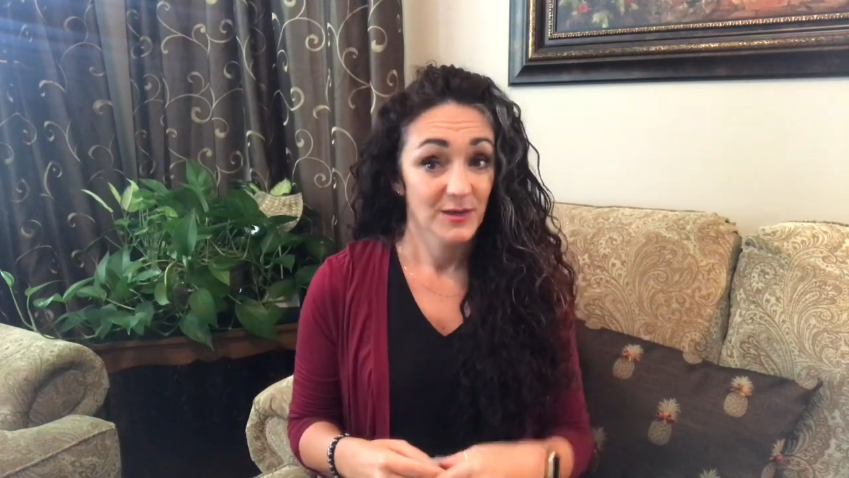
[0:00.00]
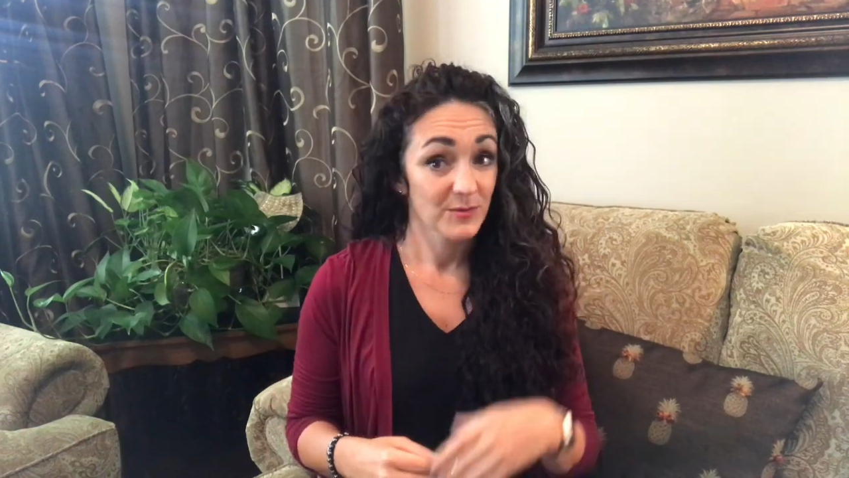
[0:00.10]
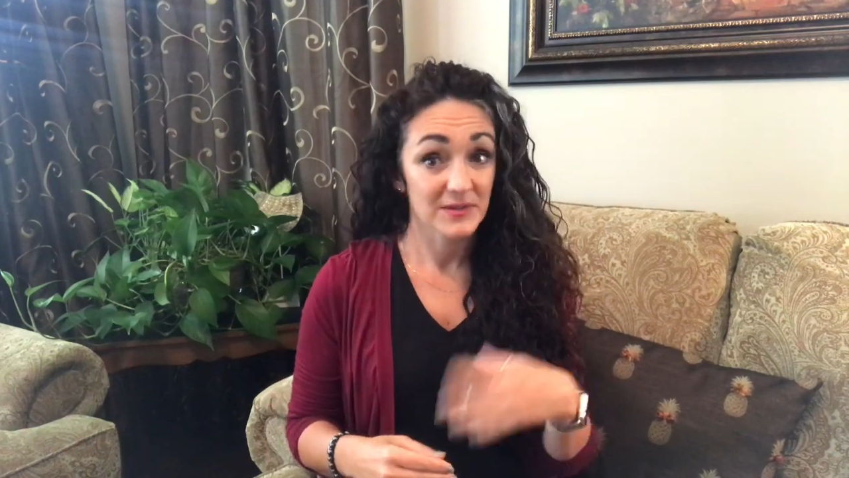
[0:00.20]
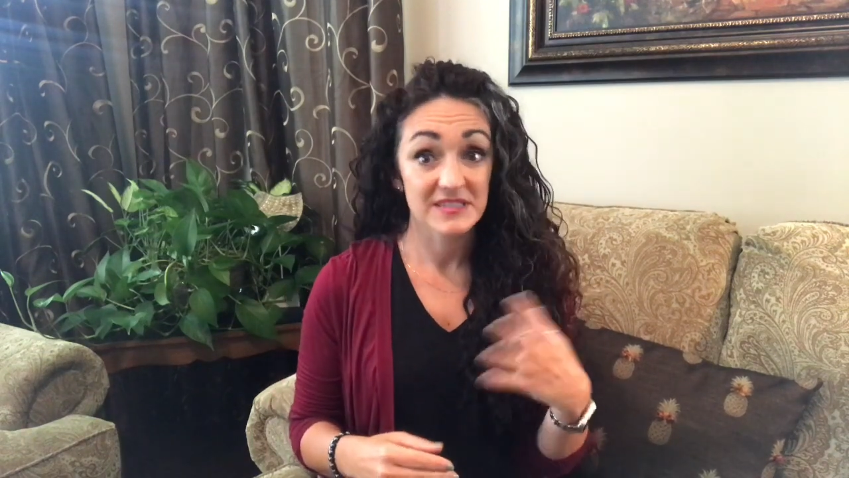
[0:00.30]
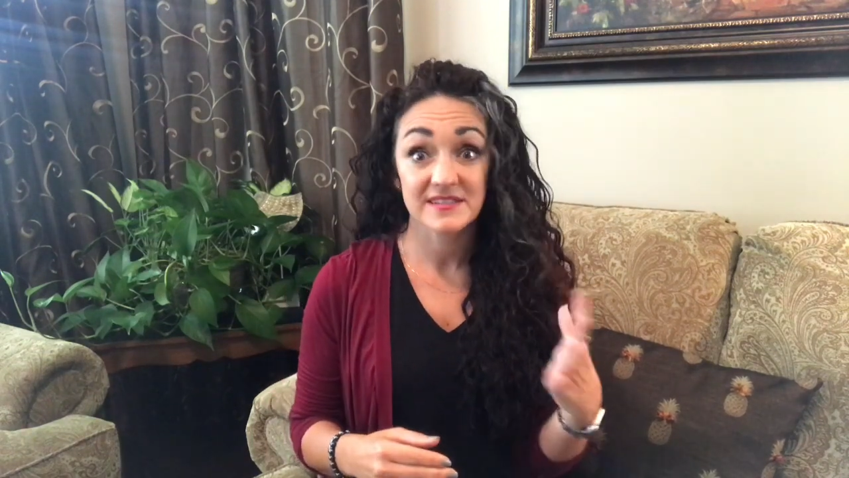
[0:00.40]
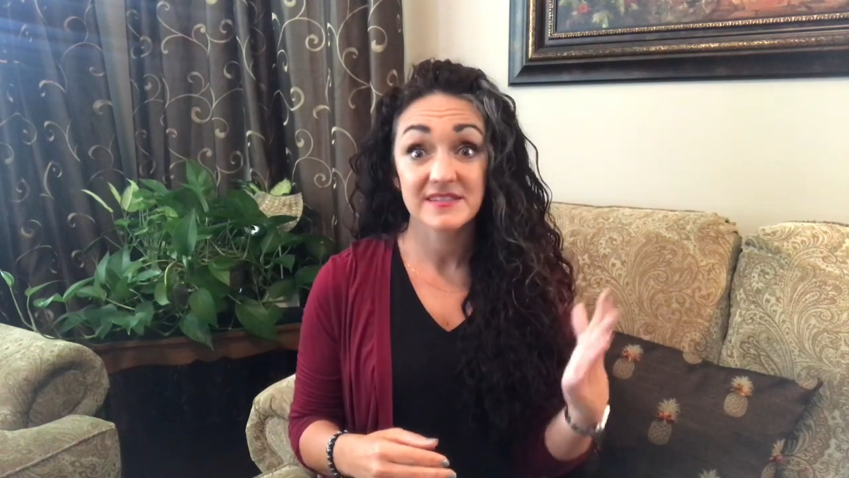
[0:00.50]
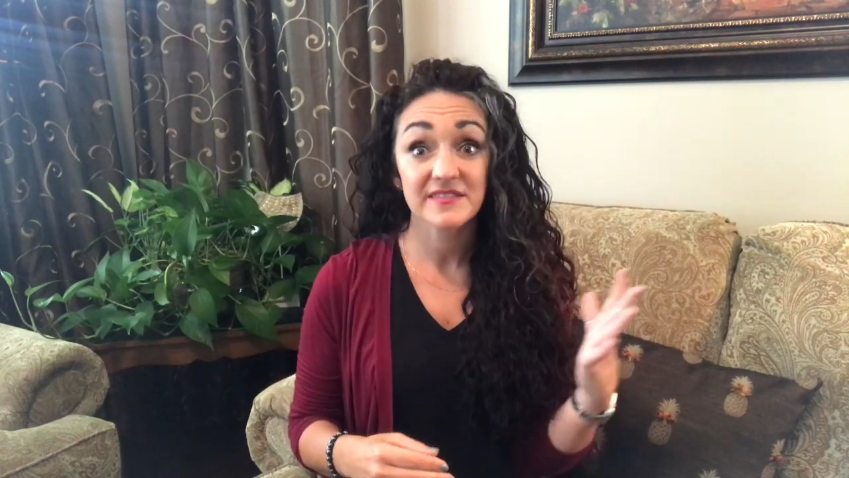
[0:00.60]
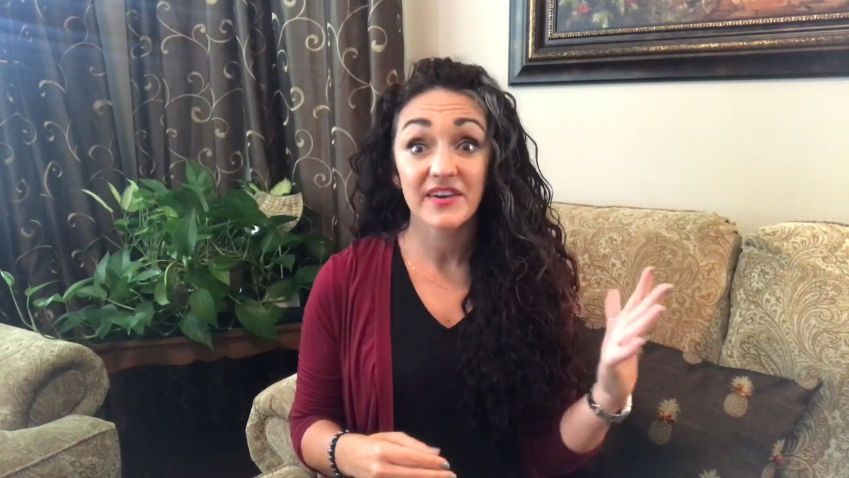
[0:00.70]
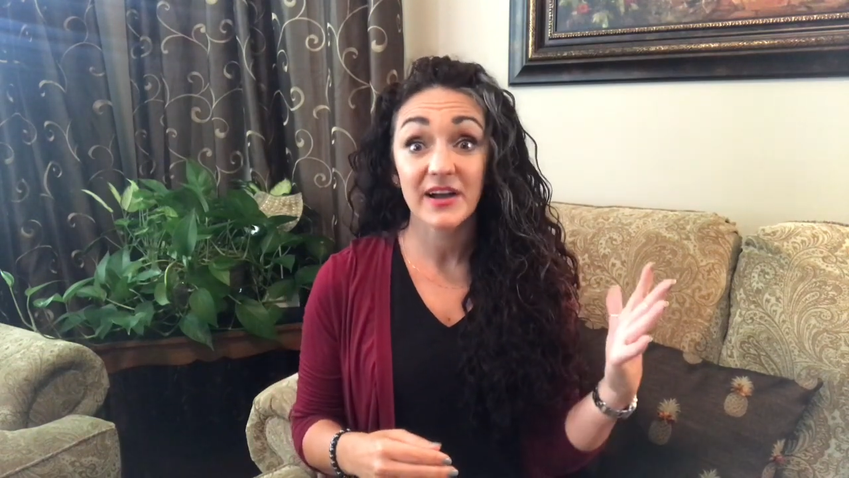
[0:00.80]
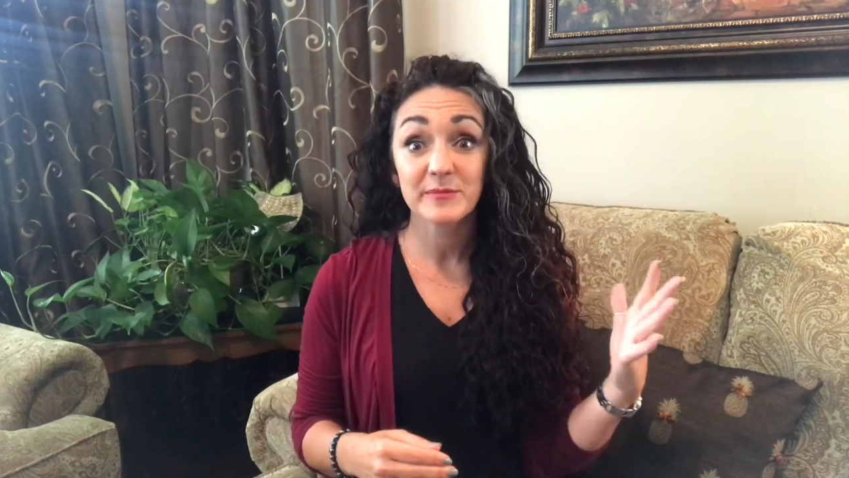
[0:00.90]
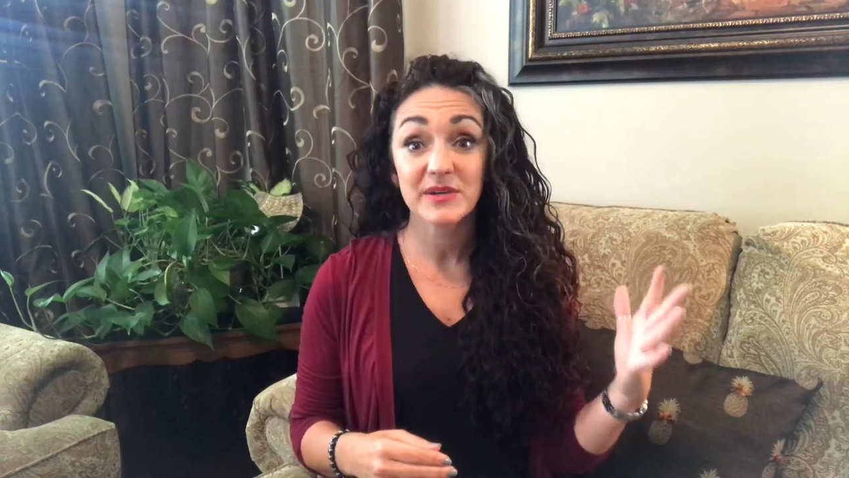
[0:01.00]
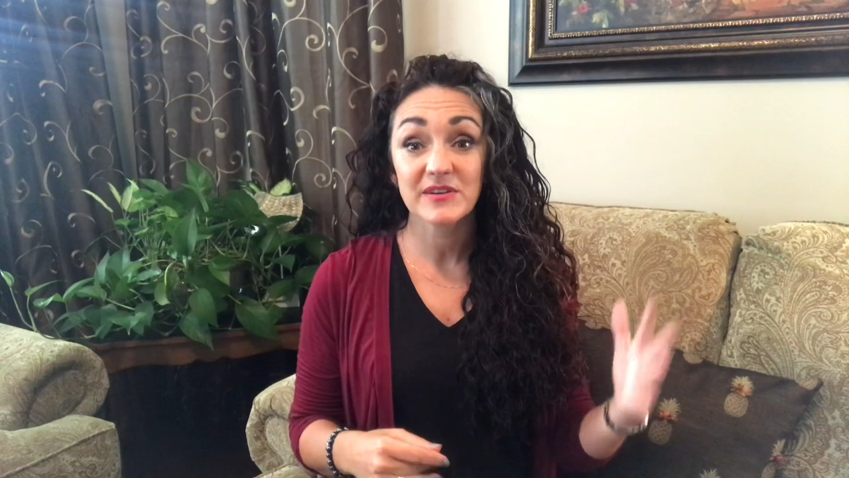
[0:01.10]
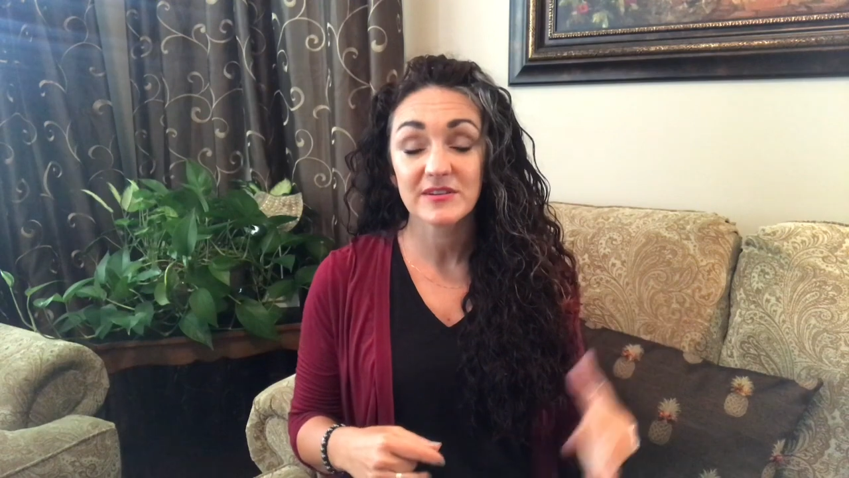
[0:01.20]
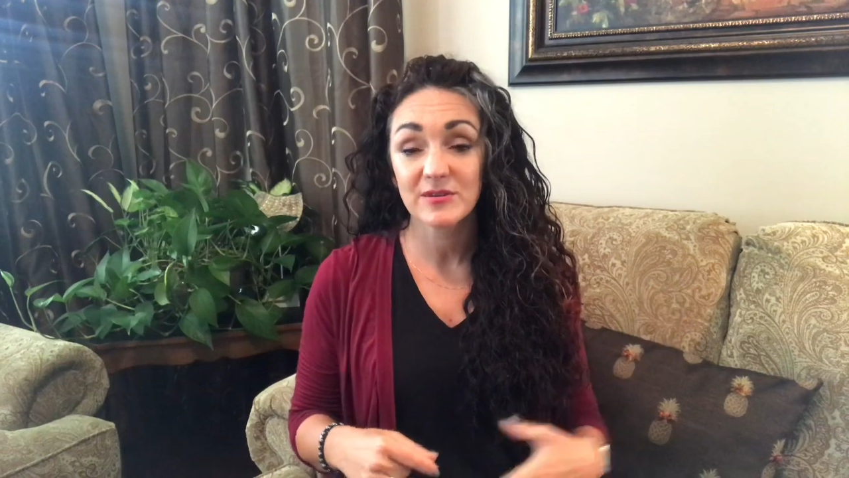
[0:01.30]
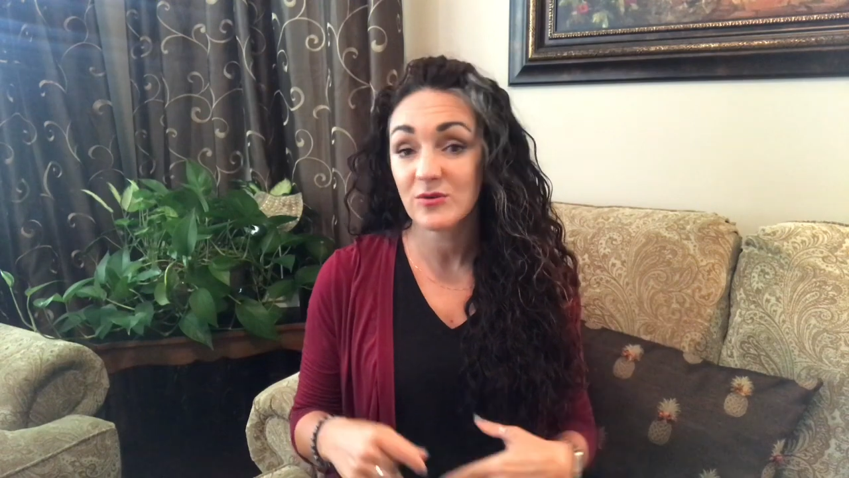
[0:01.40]
Was it a divine
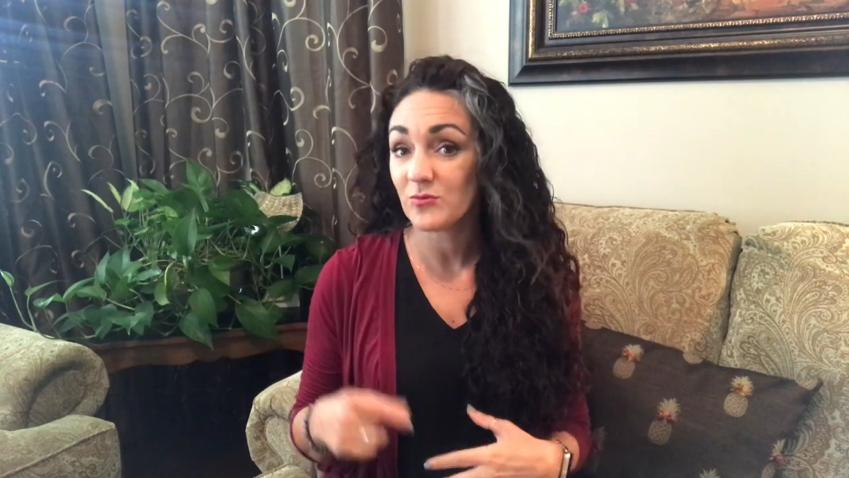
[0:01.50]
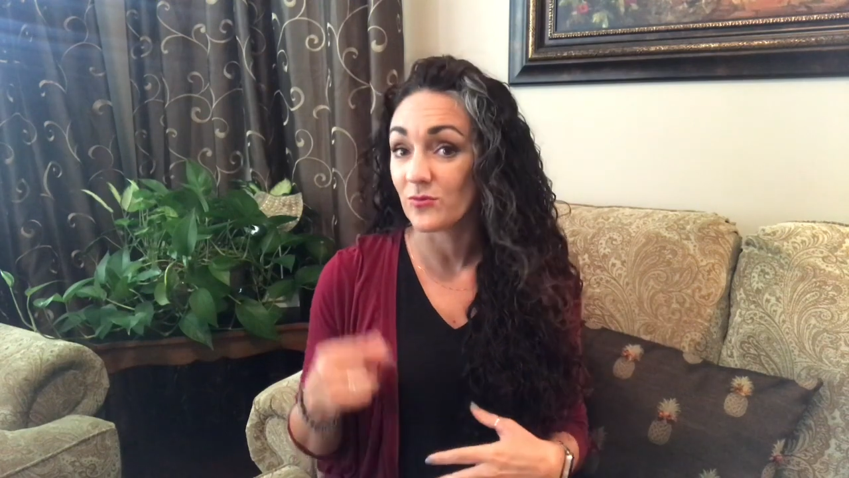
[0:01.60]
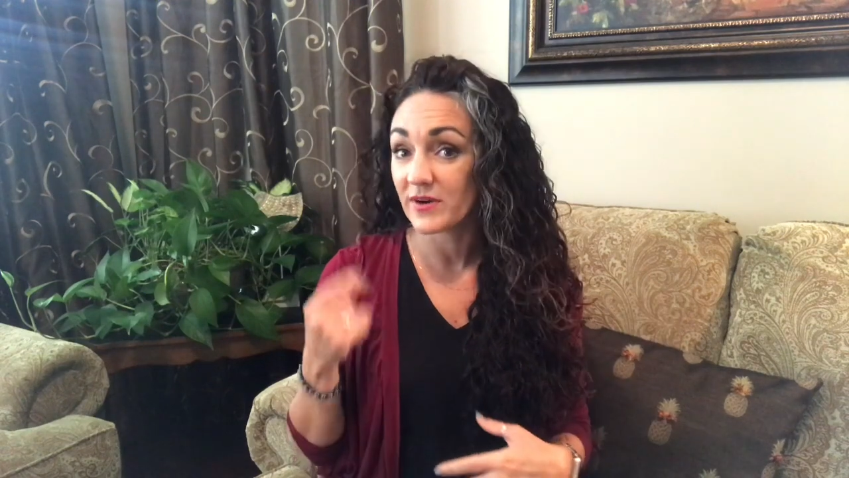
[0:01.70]
miracle?